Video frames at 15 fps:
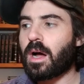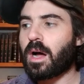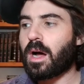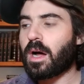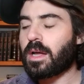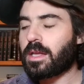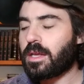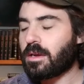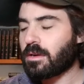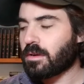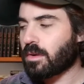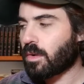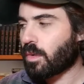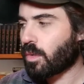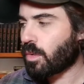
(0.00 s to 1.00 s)
uh,
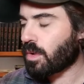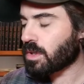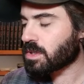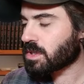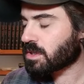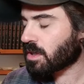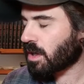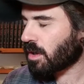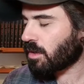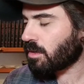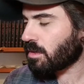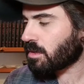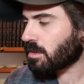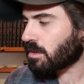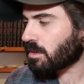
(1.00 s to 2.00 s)
here
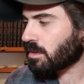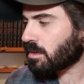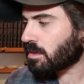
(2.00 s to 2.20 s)
also